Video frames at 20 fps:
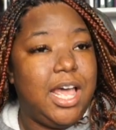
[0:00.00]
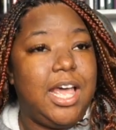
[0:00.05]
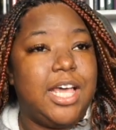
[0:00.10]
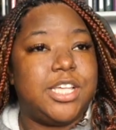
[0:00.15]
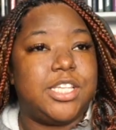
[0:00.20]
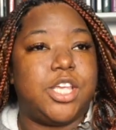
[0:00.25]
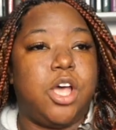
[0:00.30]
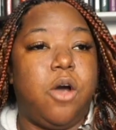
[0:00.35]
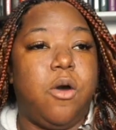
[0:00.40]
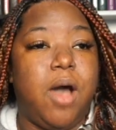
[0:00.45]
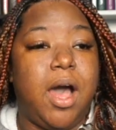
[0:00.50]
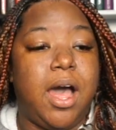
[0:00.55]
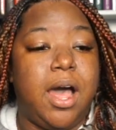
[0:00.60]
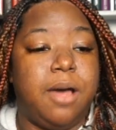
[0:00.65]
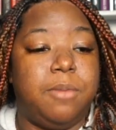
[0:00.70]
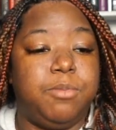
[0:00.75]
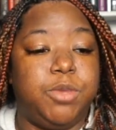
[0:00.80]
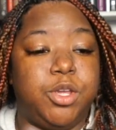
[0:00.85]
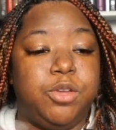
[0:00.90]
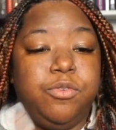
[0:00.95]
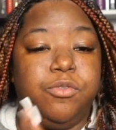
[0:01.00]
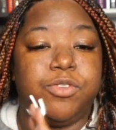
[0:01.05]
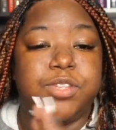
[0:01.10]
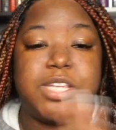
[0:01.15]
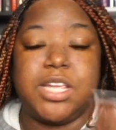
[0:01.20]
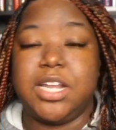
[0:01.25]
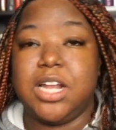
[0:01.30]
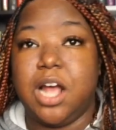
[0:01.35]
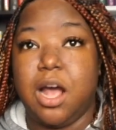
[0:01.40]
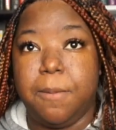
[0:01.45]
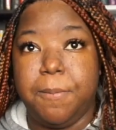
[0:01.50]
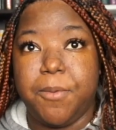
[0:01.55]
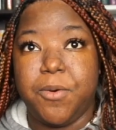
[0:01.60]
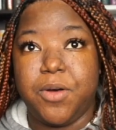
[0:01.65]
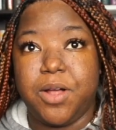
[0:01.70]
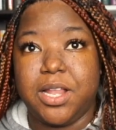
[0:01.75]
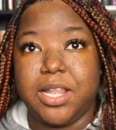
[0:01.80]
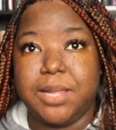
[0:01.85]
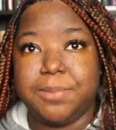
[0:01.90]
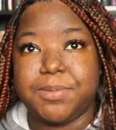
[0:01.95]
So you've seen a couple
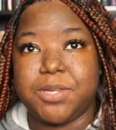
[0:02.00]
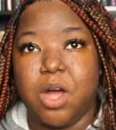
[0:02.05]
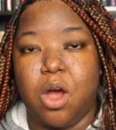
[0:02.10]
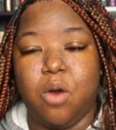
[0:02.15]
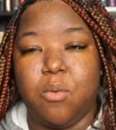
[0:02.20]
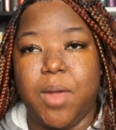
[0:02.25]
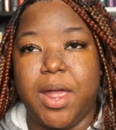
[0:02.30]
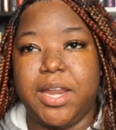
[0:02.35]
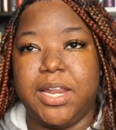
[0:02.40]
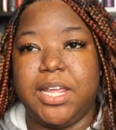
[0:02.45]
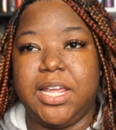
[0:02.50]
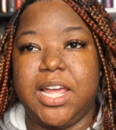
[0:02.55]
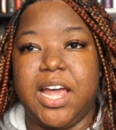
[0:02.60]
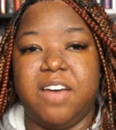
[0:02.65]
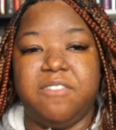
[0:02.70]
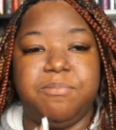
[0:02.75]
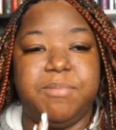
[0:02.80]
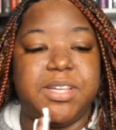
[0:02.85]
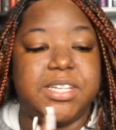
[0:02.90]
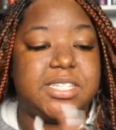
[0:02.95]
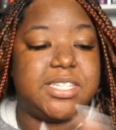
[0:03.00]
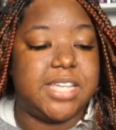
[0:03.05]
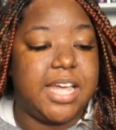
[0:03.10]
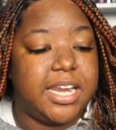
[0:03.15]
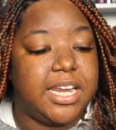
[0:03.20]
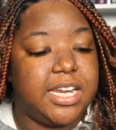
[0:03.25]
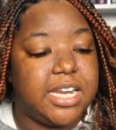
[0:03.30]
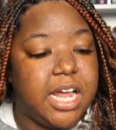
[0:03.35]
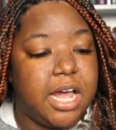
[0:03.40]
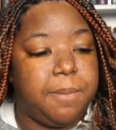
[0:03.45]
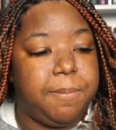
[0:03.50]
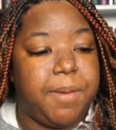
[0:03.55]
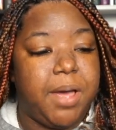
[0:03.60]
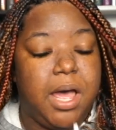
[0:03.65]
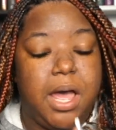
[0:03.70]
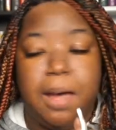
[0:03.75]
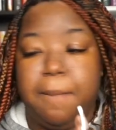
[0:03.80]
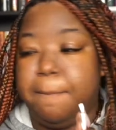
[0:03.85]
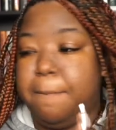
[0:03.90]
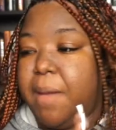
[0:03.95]
clips already of me setting up
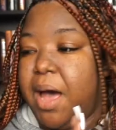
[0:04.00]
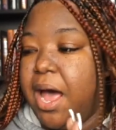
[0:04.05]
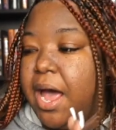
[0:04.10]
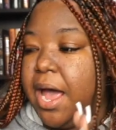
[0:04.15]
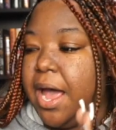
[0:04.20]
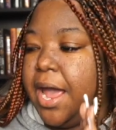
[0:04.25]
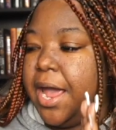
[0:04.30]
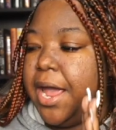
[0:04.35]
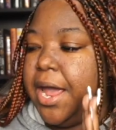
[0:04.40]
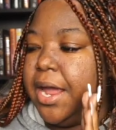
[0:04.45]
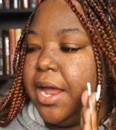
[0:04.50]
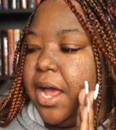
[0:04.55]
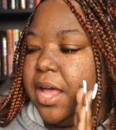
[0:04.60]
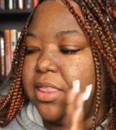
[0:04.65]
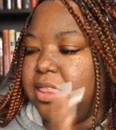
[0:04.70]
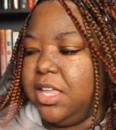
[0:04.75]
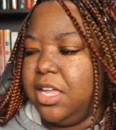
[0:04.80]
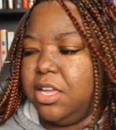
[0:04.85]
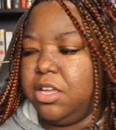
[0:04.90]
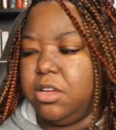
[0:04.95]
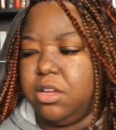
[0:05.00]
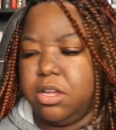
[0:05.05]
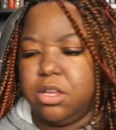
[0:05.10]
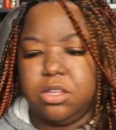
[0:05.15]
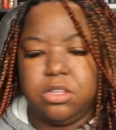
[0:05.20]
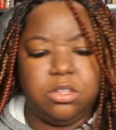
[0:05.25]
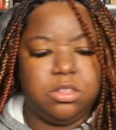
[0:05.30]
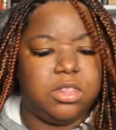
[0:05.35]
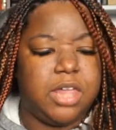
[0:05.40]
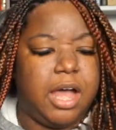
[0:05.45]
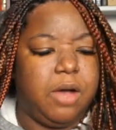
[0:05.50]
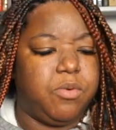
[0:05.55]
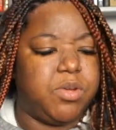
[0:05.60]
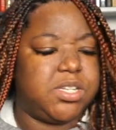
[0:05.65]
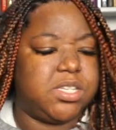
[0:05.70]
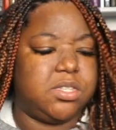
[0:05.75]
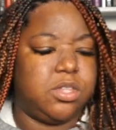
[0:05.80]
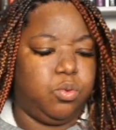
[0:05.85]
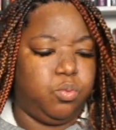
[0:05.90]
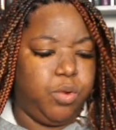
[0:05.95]
my, I think that was
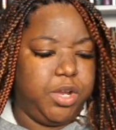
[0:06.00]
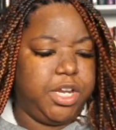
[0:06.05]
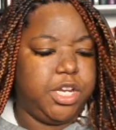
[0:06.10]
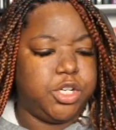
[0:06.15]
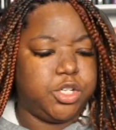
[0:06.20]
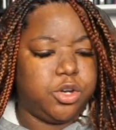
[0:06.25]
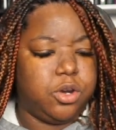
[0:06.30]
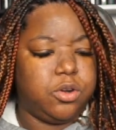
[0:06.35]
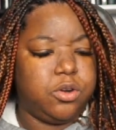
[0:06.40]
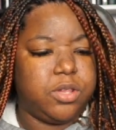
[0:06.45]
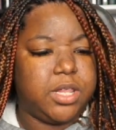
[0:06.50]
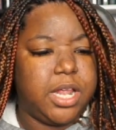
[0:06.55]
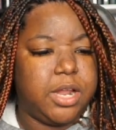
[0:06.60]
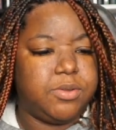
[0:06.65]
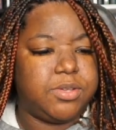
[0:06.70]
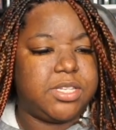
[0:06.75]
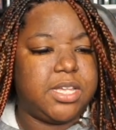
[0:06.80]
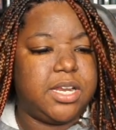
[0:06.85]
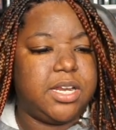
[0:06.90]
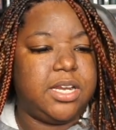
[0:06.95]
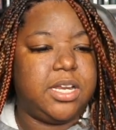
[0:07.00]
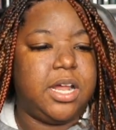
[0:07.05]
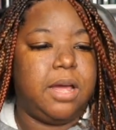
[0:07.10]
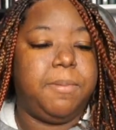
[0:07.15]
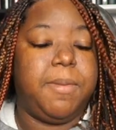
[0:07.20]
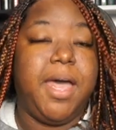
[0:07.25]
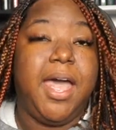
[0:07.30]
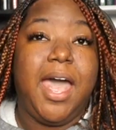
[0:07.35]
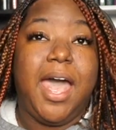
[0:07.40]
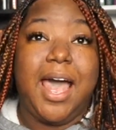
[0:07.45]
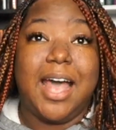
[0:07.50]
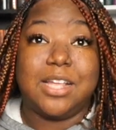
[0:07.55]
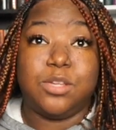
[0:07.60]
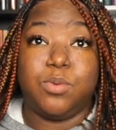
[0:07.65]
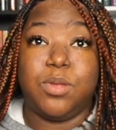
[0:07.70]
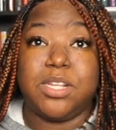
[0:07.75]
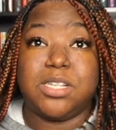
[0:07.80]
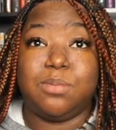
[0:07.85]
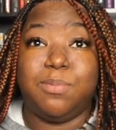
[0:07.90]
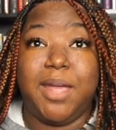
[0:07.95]
the reading journal that I was setting up, as
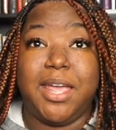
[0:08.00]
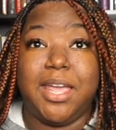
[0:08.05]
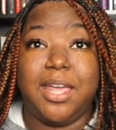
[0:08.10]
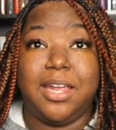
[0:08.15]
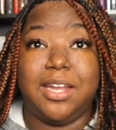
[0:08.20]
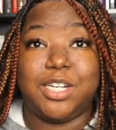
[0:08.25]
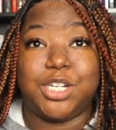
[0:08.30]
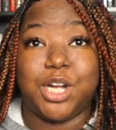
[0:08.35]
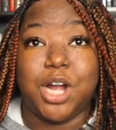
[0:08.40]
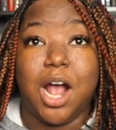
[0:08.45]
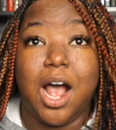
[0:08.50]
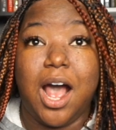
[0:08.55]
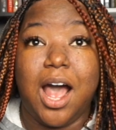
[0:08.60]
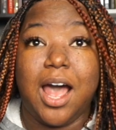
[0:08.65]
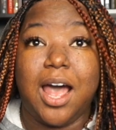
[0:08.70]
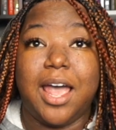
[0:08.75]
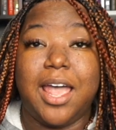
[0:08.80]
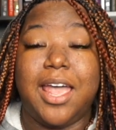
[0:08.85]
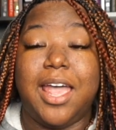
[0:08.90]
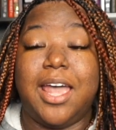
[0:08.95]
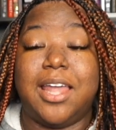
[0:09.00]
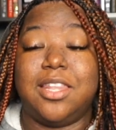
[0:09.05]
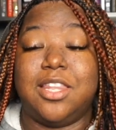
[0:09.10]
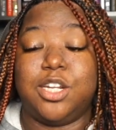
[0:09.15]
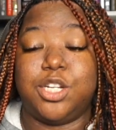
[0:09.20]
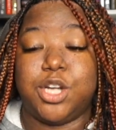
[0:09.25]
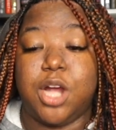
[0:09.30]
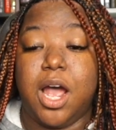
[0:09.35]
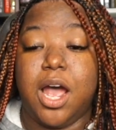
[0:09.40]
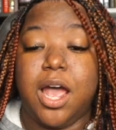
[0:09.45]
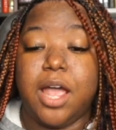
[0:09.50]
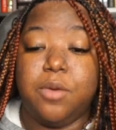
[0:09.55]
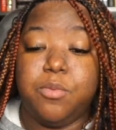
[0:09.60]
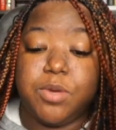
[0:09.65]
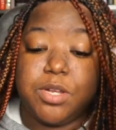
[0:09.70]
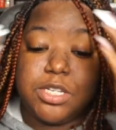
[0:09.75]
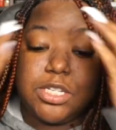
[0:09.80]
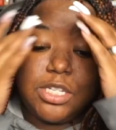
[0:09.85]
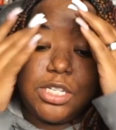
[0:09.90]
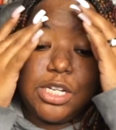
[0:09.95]
well as making chai, and the chai
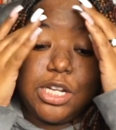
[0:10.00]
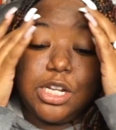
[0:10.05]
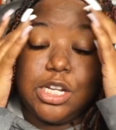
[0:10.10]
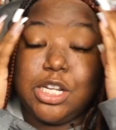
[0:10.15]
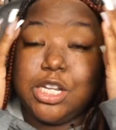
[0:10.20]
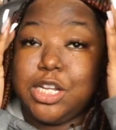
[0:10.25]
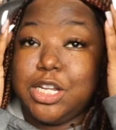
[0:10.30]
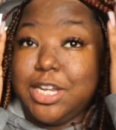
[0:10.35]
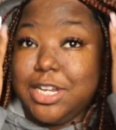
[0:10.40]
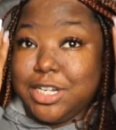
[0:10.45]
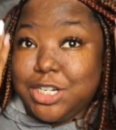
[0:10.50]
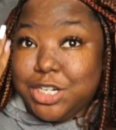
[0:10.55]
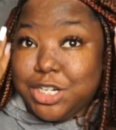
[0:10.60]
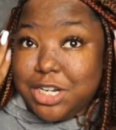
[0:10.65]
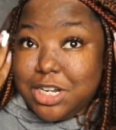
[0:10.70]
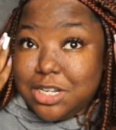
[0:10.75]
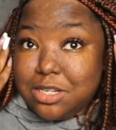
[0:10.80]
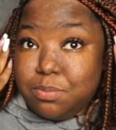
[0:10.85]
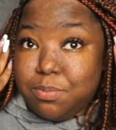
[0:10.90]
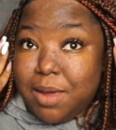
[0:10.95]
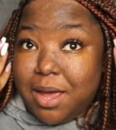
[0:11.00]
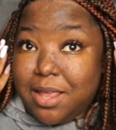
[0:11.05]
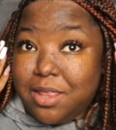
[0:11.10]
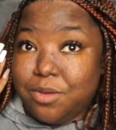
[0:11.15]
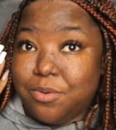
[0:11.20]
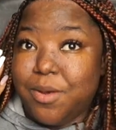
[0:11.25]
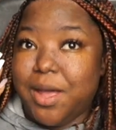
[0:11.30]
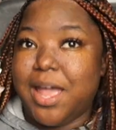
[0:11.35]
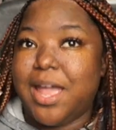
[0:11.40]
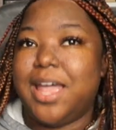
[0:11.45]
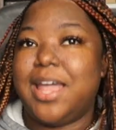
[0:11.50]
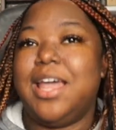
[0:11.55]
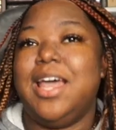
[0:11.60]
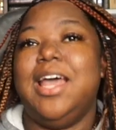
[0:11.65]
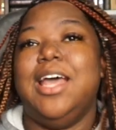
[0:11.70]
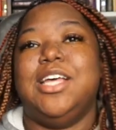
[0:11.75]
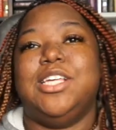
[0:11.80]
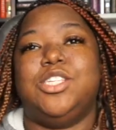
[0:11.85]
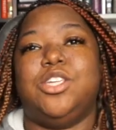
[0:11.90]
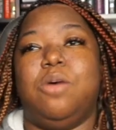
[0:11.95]
was delicious, by the way.
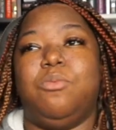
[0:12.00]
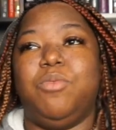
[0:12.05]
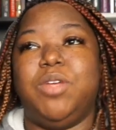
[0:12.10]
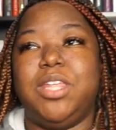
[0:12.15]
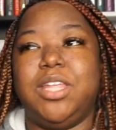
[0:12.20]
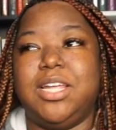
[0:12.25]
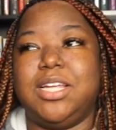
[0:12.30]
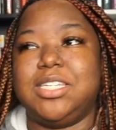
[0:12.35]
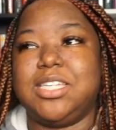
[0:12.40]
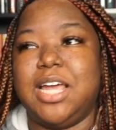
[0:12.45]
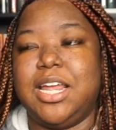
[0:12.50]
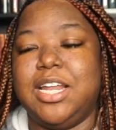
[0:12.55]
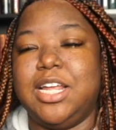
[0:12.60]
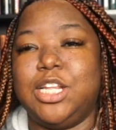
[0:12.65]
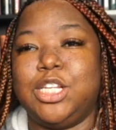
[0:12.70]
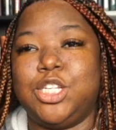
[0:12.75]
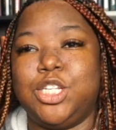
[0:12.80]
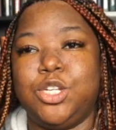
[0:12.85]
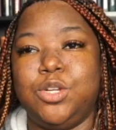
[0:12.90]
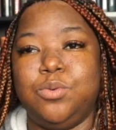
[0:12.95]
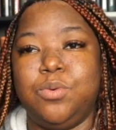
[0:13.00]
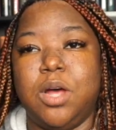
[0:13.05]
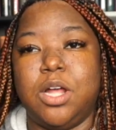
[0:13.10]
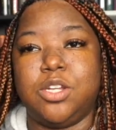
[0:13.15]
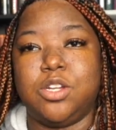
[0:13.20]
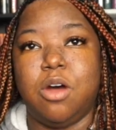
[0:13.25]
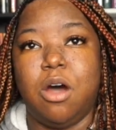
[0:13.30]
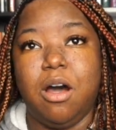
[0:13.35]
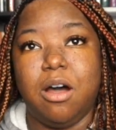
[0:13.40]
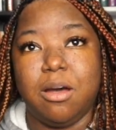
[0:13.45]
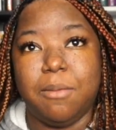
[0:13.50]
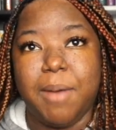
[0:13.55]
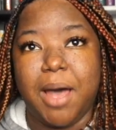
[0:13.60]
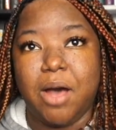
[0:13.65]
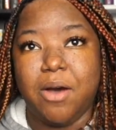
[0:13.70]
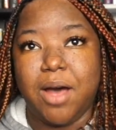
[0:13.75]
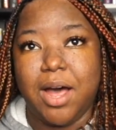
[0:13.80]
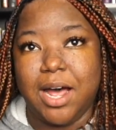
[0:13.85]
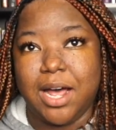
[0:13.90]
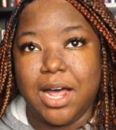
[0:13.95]
So I'm really excited to talk
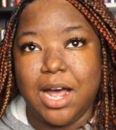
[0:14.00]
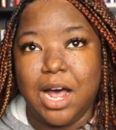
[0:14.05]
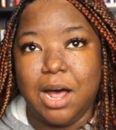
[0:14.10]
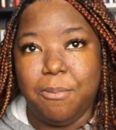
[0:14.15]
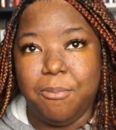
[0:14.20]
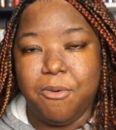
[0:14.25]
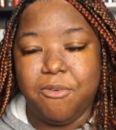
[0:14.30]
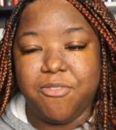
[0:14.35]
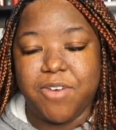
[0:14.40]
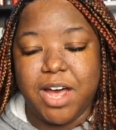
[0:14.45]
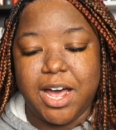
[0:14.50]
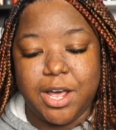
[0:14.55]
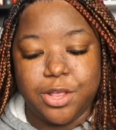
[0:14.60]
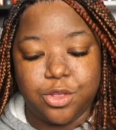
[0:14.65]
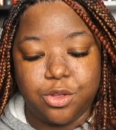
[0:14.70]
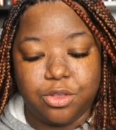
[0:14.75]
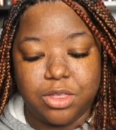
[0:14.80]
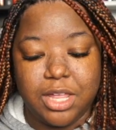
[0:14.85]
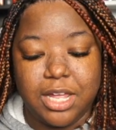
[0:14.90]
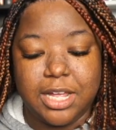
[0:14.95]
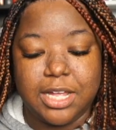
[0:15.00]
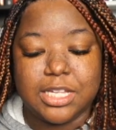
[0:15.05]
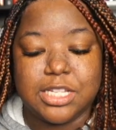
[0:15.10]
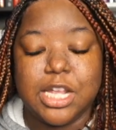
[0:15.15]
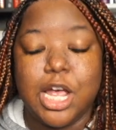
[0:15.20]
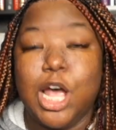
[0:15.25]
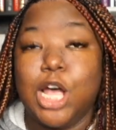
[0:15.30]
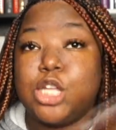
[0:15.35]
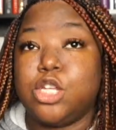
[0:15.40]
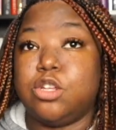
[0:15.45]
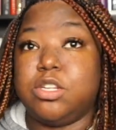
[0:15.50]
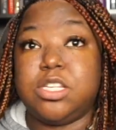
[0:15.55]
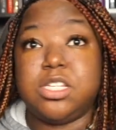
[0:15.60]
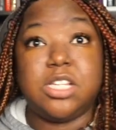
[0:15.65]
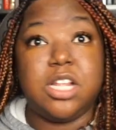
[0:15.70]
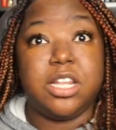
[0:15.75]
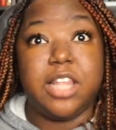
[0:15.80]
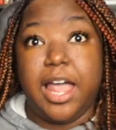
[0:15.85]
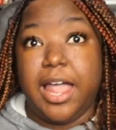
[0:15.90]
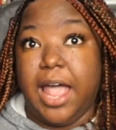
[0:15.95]
about a couple other things. So this is the
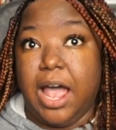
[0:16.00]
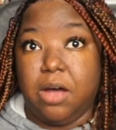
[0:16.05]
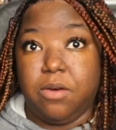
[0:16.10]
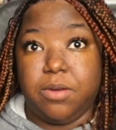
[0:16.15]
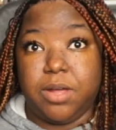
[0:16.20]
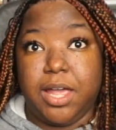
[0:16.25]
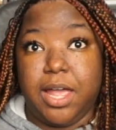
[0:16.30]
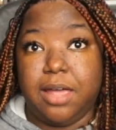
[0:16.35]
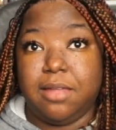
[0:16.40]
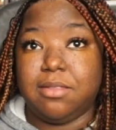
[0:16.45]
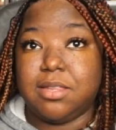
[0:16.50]
layout, okay?